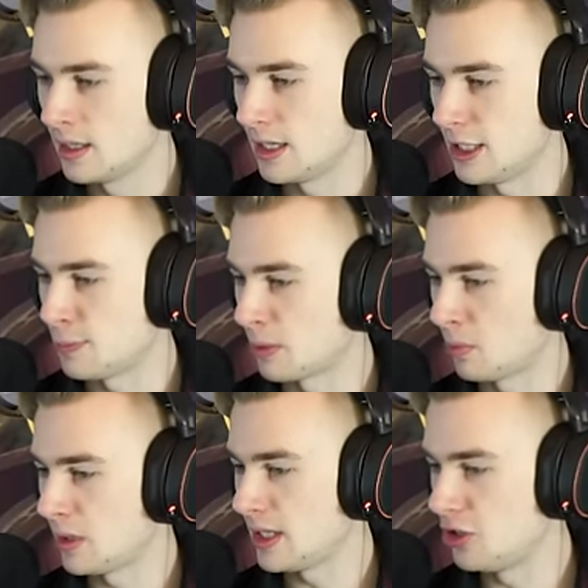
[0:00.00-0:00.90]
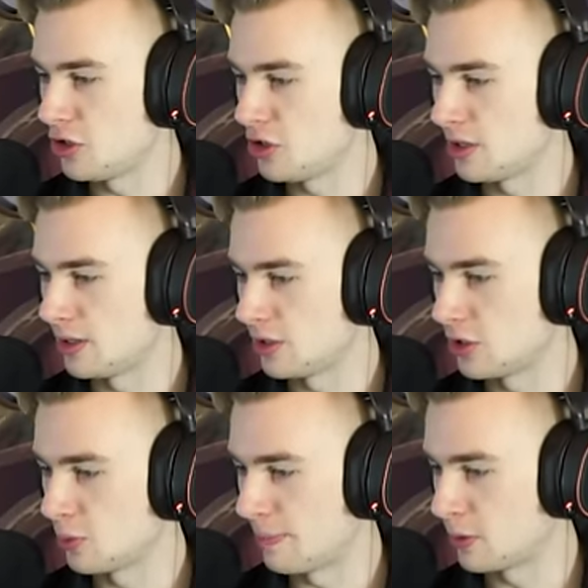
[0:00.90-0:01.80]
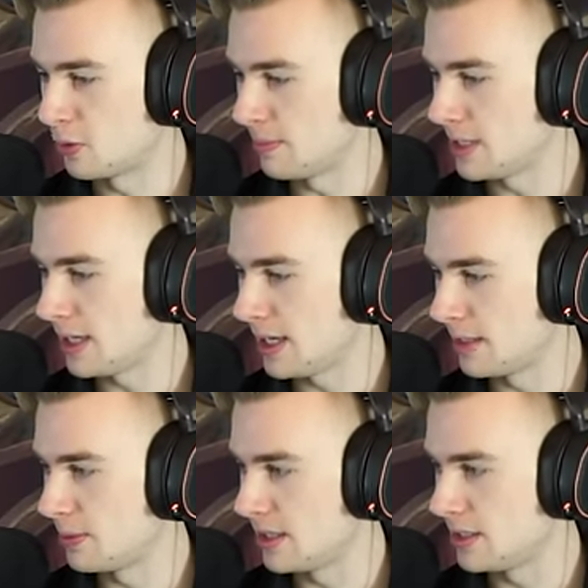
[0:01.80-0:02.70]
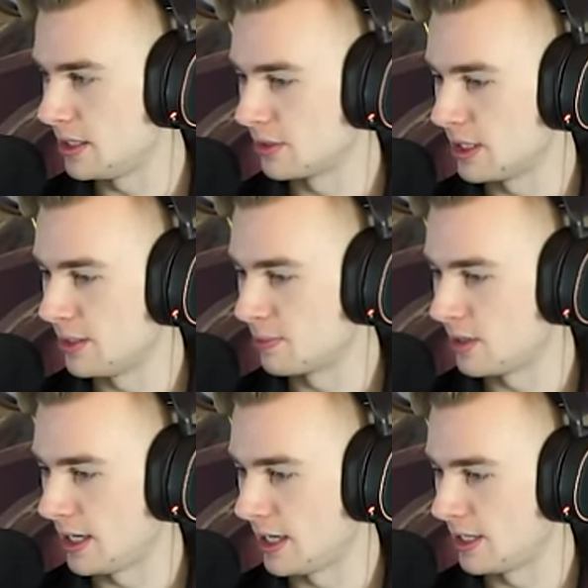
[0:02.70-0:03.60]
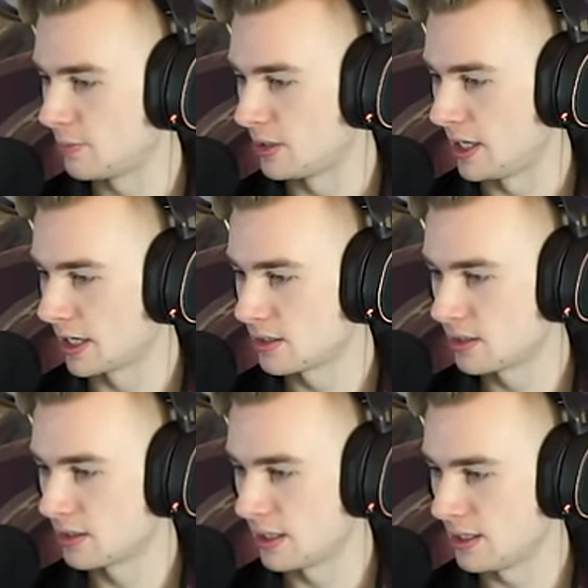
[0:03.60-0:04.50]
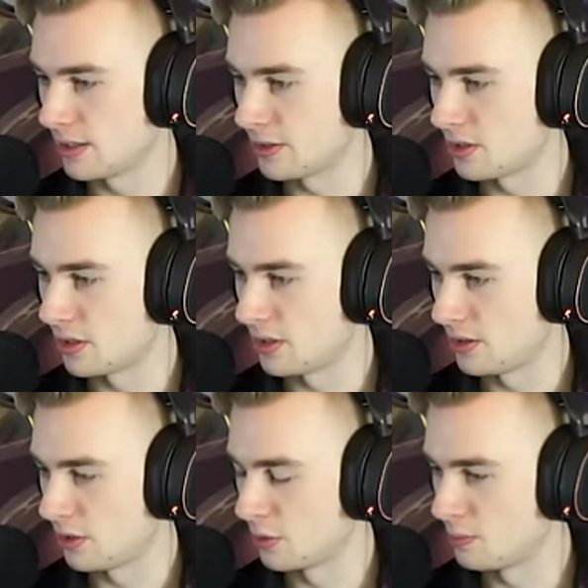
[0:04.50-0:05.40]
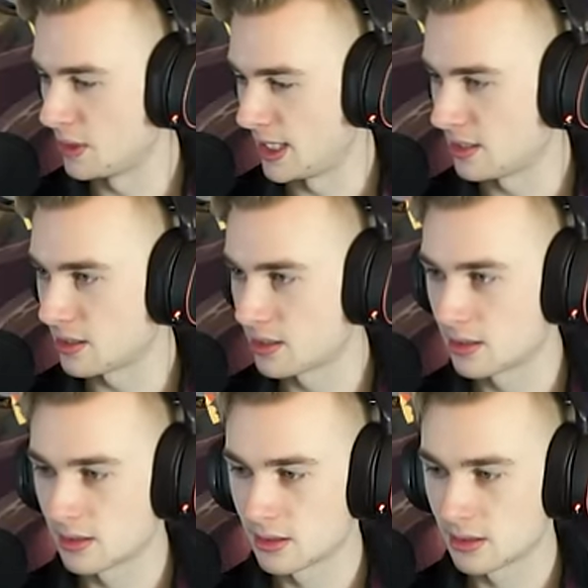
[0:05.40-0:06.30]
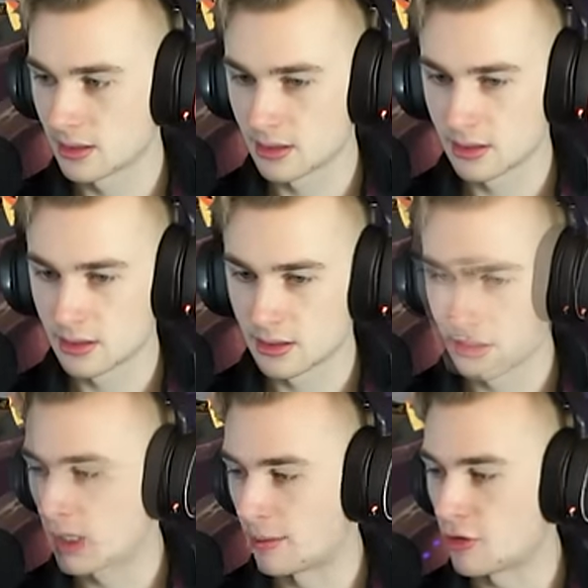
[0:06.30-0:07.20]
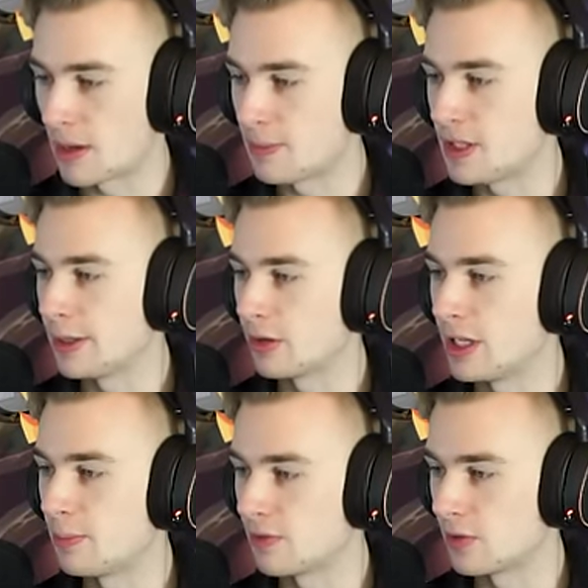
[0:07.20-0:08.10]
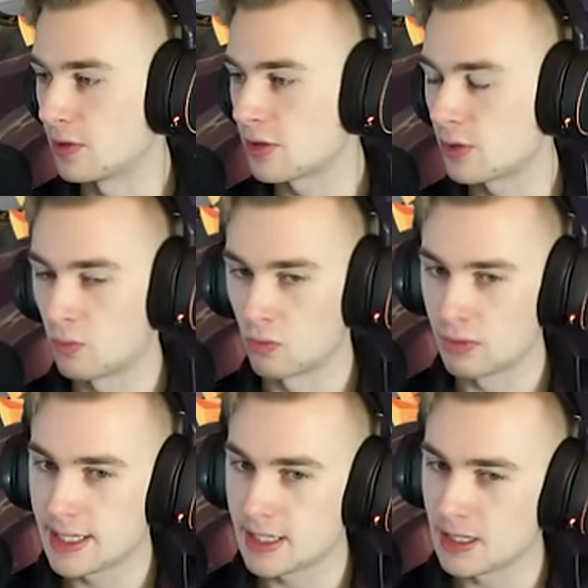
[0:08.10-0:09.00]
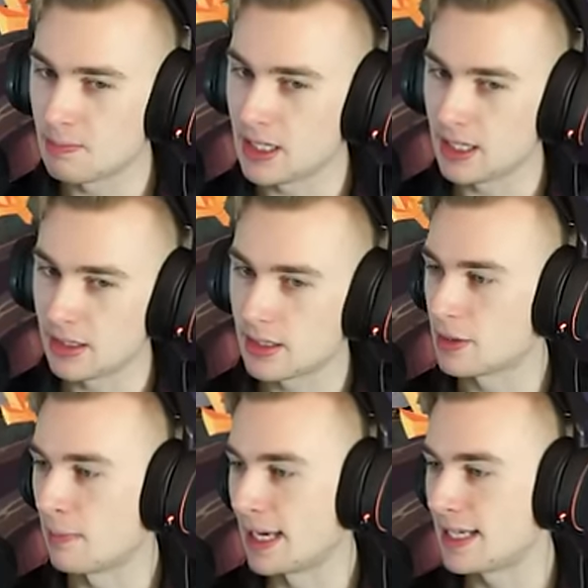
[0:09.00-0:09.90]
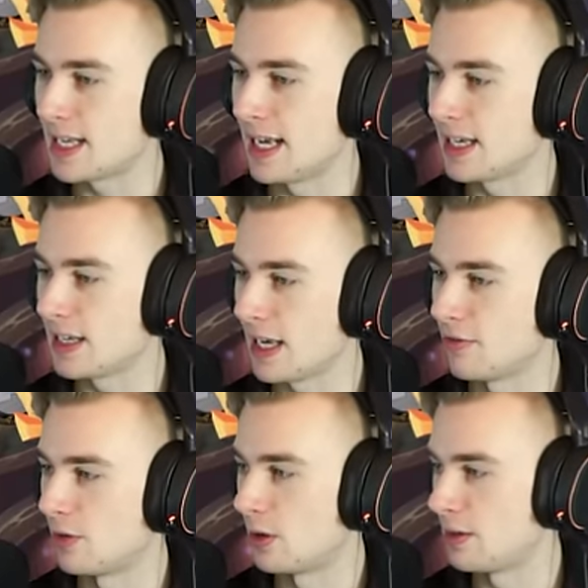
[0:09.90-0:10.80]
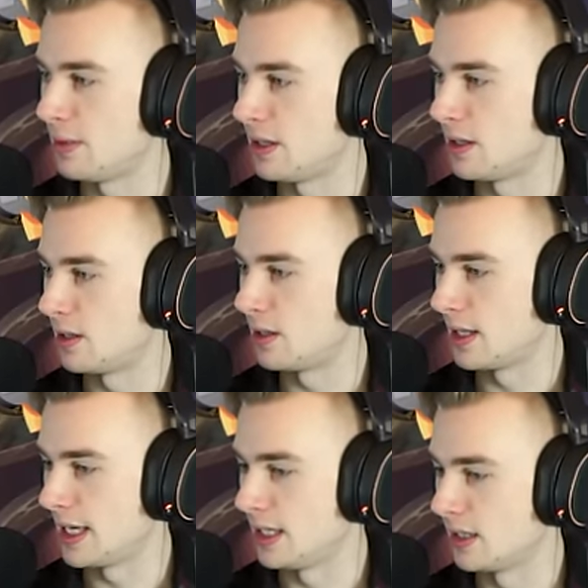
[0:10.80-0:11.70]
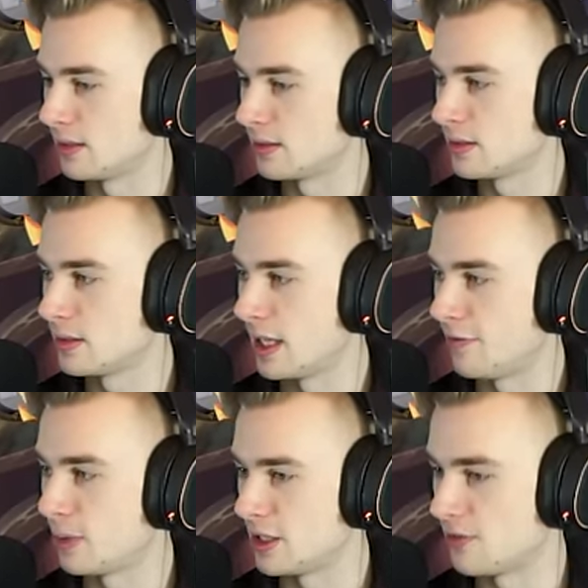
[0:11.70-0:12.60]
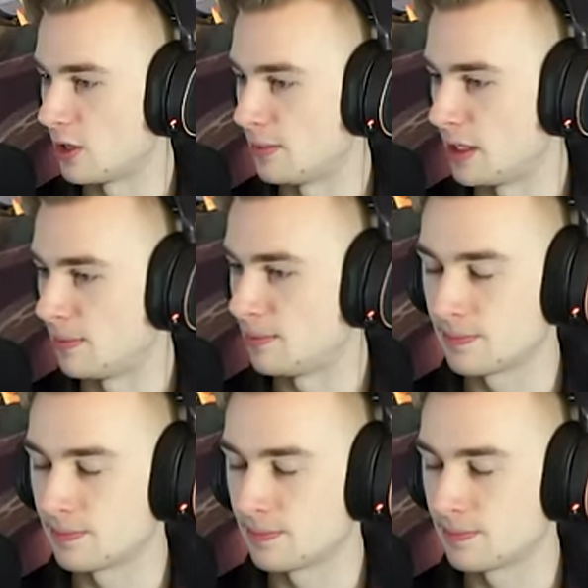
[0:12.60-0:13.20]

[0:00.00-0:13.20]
It's probably just swap equipment, and play Secret Keeper and predict. I think that's the, the three plays. I'm going to drop Secret Keeper first. Reason being, this might tank a Volibear Lightning if he plays Volibear.